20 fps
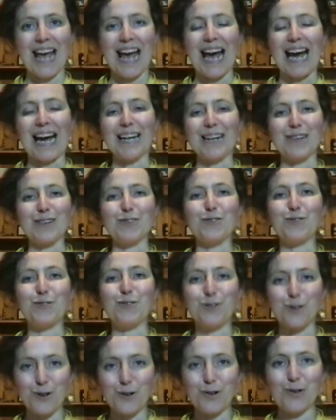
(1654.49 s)
and as
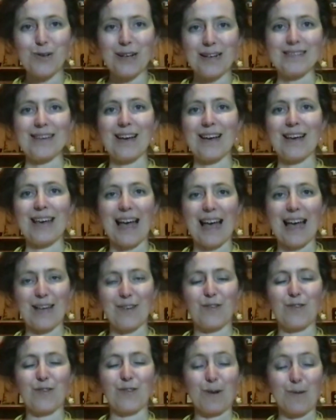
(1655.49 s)
soon as I
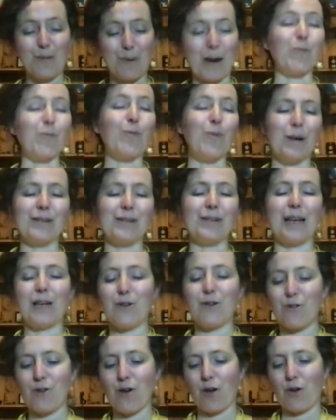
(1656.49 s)
get some I will let
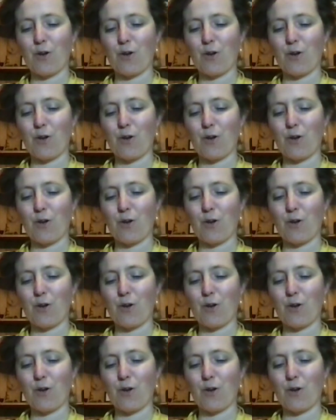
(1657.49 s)
you know.